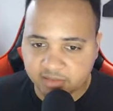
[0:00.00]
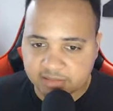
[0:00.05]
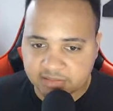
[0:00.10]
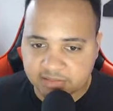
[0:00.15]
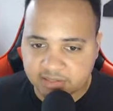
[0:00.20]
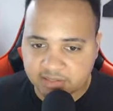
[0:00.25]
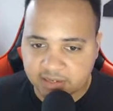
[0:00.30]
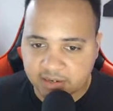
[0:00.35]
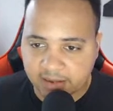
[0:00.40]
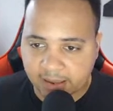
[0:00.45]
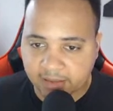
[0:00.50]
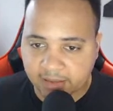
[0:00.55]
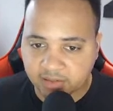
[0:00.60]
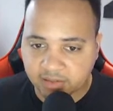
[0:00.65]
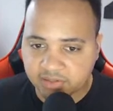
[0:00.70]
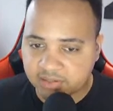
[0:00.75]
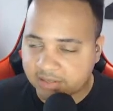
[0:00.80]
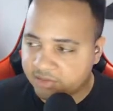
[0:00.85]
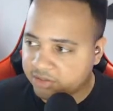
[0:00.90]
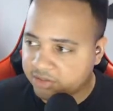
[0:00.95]
10x'd
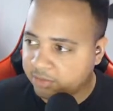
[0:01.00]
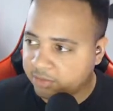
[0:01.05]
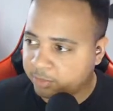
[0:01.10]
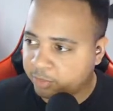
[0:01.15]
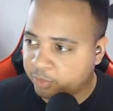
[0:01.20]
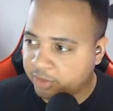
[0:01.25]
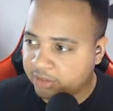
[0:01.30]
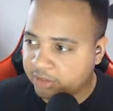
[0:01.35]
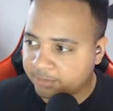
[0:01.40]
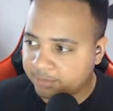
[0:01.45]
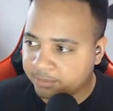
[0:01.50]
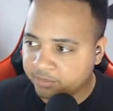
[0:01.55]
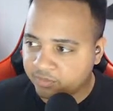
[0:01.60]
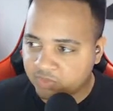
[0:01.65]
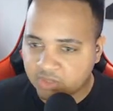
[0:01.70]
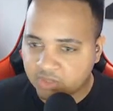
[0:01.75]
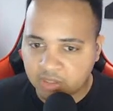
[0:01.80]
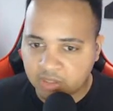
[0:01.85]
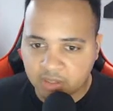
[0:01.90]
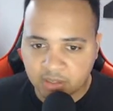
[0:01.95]
at some point.
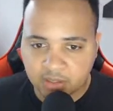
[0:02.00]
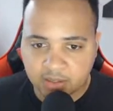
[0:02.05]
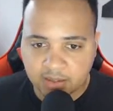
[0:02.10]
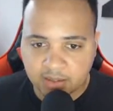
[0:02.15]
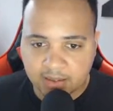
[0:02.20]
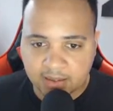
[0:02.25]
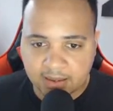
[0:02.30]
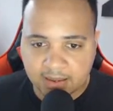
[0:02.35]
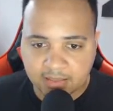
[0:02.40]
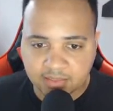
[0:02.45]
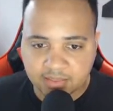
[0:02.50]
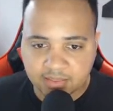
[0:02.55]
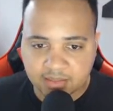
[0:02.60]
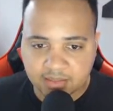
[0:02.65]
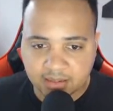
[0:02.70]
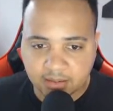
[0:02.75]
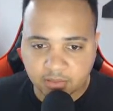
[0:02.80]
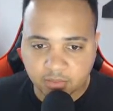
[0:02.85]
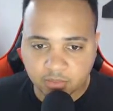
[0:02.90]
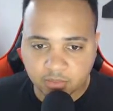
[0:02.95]
And
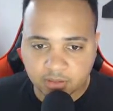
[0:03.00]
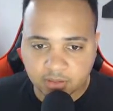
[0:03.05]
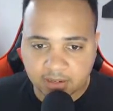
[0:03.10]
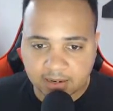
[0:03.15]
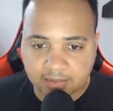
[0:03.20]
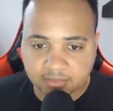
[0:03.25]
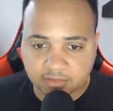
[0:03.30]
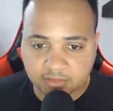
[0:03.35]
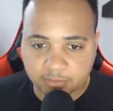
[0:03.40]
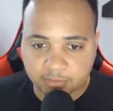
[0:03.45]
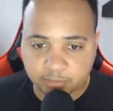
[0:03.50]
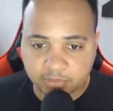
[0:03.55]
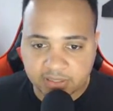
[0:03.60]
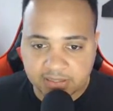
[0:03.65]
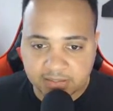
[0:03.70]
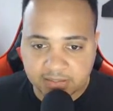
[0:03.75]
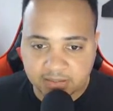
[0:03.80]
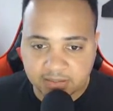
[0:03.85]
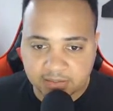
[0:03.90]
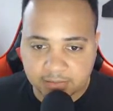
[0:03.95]
then at the
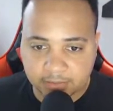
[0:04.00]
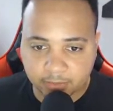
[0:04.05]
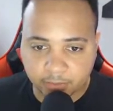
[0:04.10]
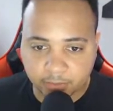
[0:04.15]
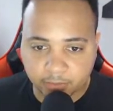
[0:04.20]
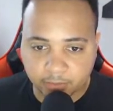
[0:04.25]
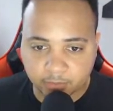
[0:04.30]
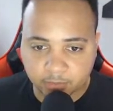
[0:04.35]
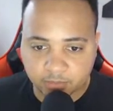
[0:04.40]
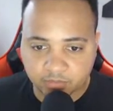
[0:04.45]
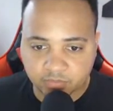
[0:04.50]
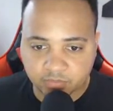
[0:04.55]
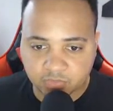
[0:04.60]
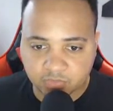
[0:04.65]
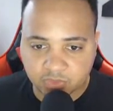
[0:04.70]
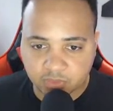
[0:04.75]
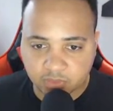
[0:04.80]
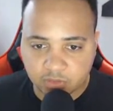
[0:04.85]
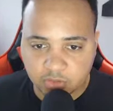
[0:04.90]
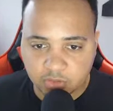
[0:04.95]
peak here,
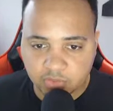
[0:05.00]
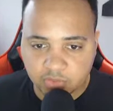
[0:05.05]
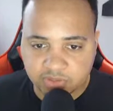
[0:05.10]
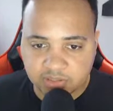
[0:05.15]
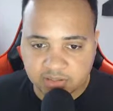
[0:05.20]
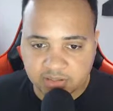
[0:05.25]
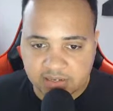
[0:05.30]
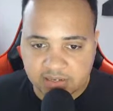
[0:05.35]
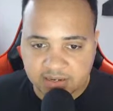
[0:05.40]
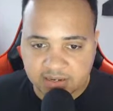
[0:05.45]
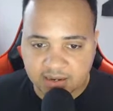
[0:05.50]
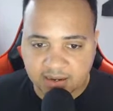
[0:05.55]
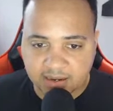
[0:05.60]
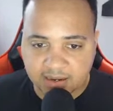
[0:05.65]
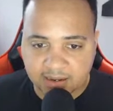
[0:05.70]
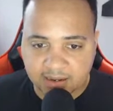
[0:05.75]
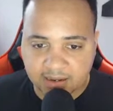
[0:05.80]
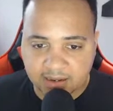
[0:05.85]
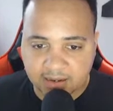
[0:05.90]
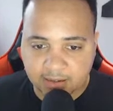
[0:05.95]
you see the
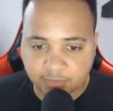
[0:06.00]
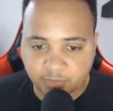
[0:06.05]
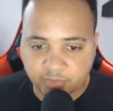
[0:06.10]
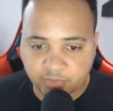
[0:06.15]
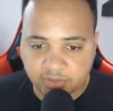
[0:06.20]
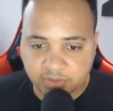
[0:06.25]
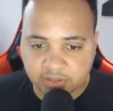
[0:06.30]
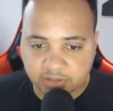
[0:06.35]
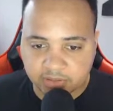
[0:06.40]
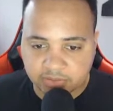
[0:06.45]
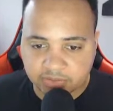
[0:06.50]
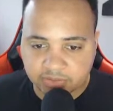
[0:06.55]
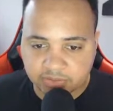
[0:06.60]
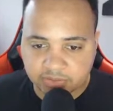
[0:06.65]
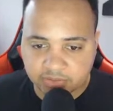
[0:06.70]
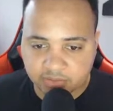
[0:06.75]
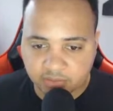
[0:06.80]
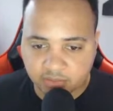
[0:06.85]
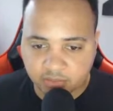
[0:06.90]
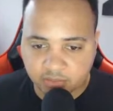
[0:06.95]
obvious
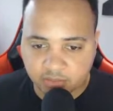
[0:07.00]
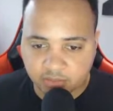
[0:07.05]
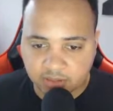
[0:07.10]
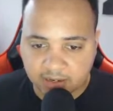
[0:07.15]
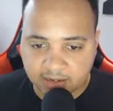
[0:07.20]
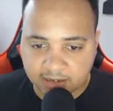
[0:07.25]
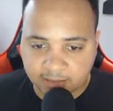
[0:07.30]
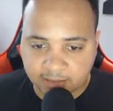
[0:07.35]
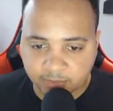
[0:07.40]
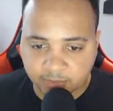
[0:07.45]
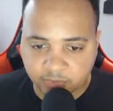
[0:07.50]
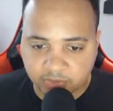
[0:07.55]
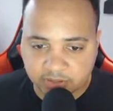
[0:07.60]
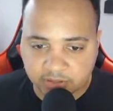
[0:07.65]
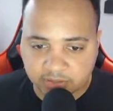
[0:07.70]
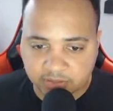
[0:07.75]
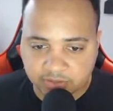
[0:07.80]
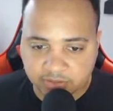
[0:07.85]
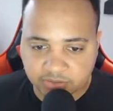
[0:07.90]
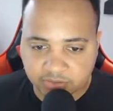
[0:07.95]

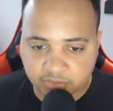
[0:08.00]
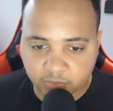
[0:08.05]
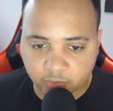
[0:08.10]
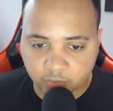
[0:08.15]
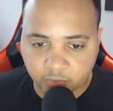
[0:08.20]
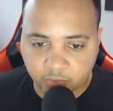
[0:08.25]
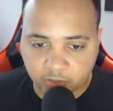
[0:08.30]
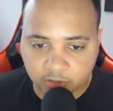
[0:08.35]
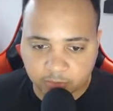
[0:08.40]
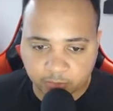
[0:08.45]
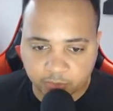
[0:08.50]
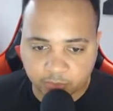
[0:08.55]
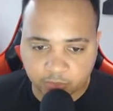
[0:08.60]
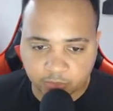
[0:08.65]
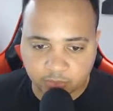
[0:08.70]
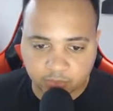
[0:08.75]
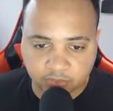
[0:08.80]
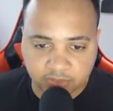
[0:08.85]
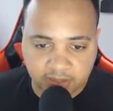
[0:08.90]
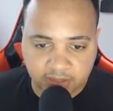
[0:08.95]
rug
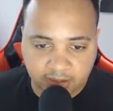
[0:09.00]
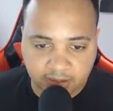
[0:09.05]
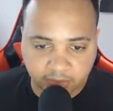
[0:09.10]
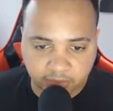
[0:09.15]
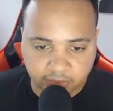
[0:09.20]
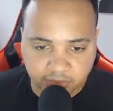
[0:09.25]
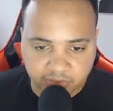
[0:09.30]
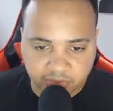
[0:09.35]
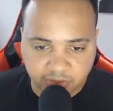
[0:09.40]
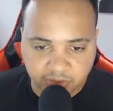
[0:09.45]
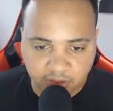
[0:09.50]
pull. Now there's